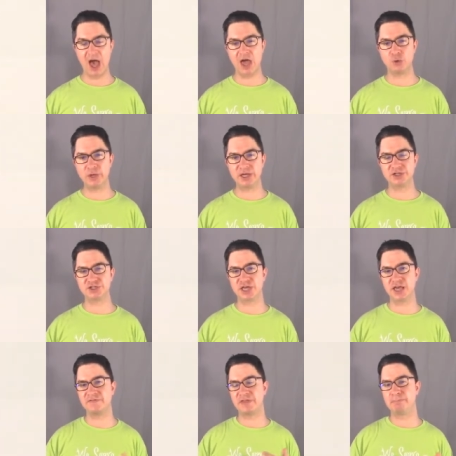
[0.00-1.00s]
and we can
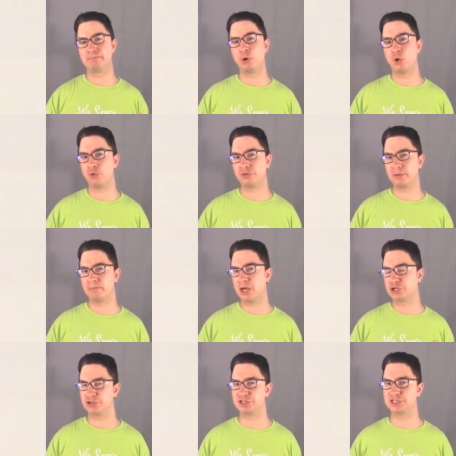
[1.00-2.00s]
say if they both
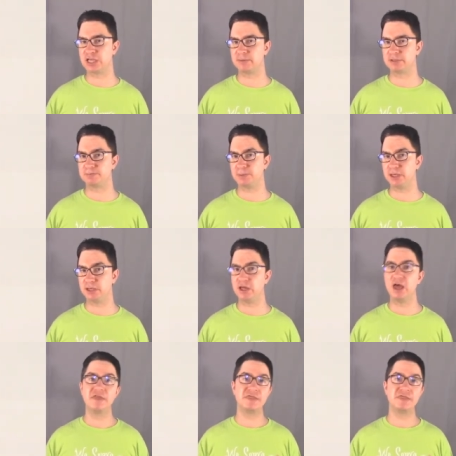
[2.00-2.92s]
measure the same speed,